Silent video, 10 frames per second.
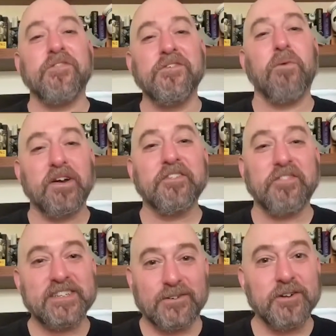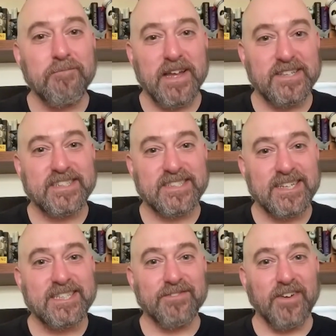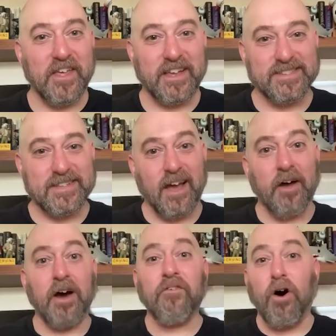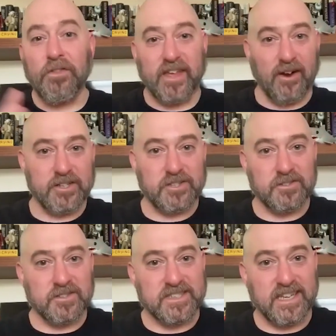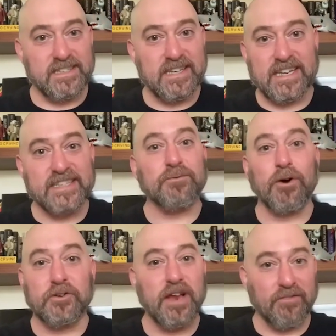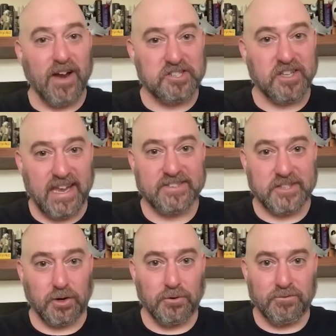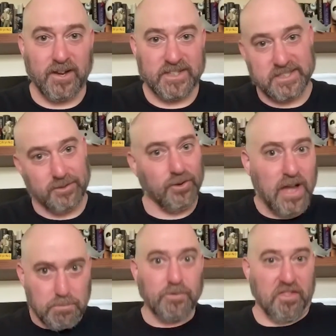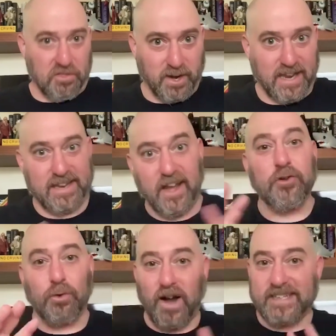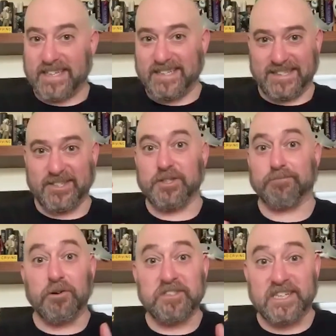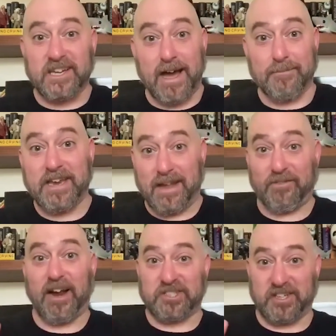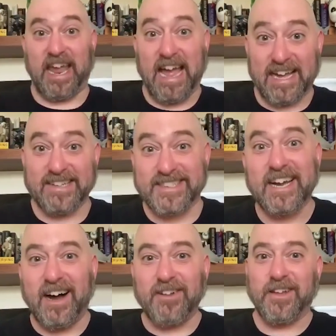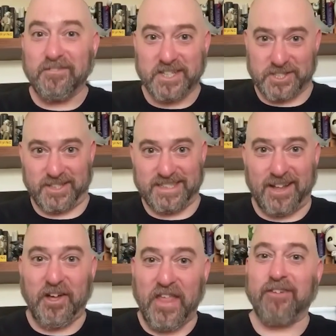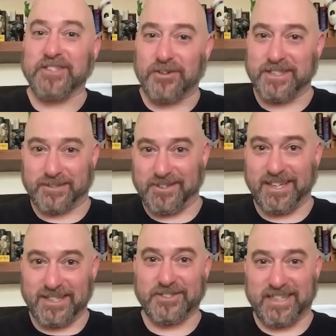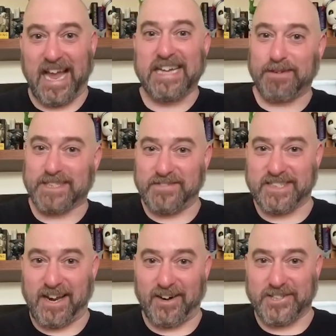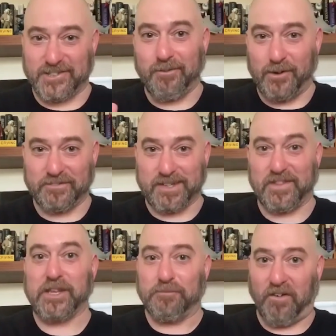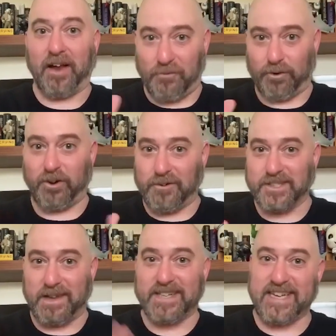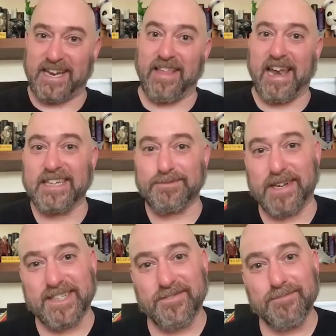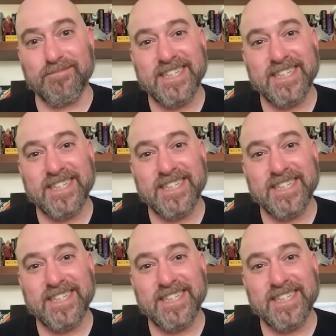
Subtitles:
Well, one of the things that really makes it distinctive, I think, is of all the characters, he's the one who never actually gets a girlfriend until movie 3. Otherwise, he's always boasting about it, but never actually has a love interest. I thought that was always a really interesting aspect of his character. I wonder if it's something you fought for to always maintain that aspect of him.